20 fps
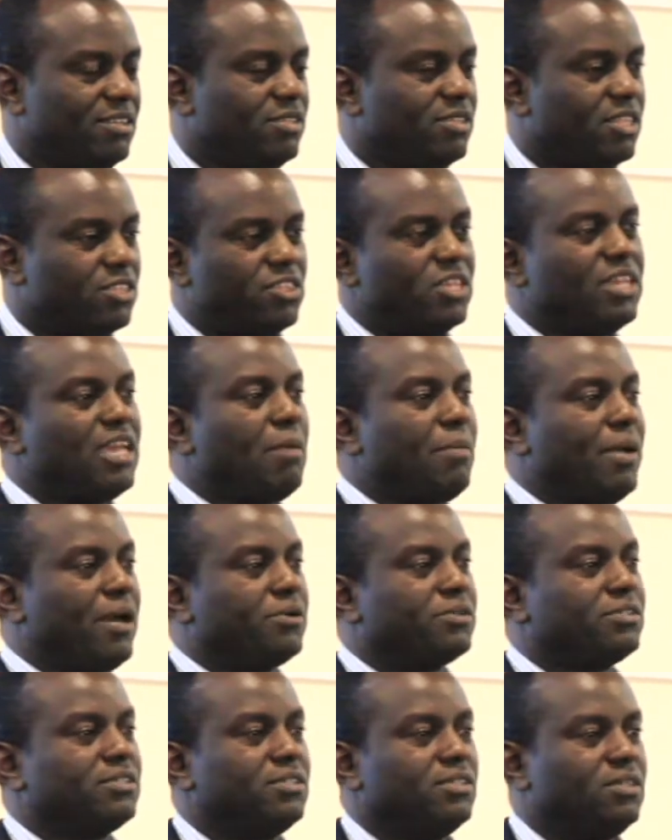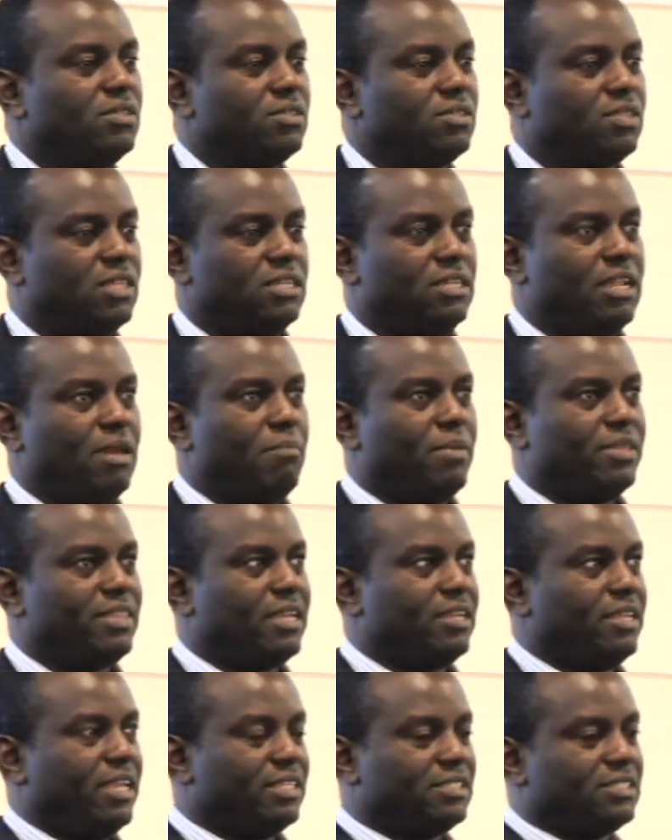they think about the number
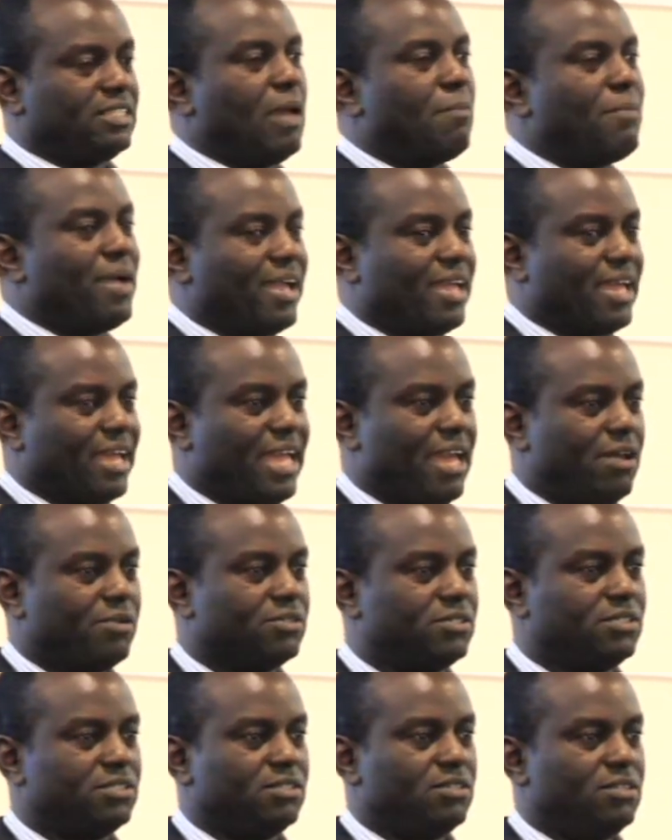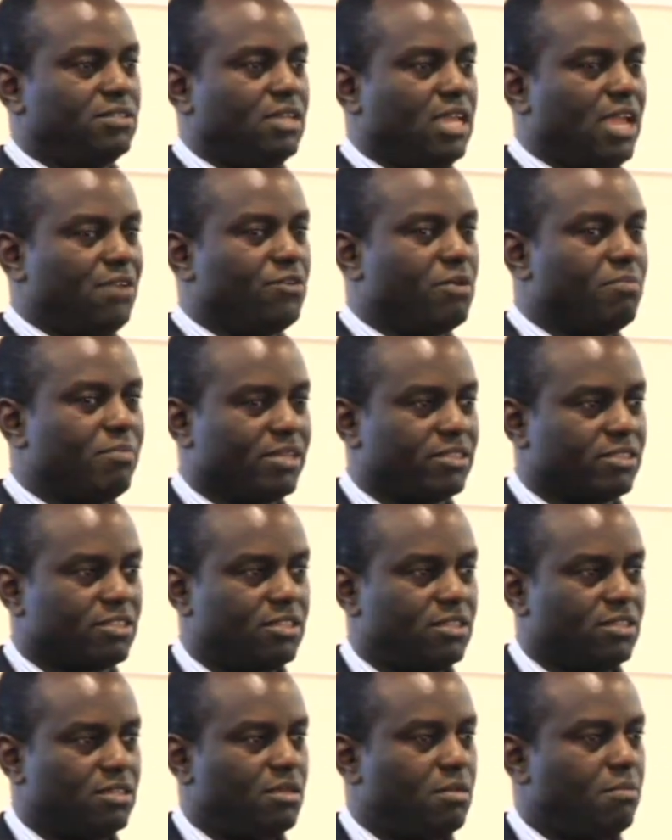that hits their bank account every month.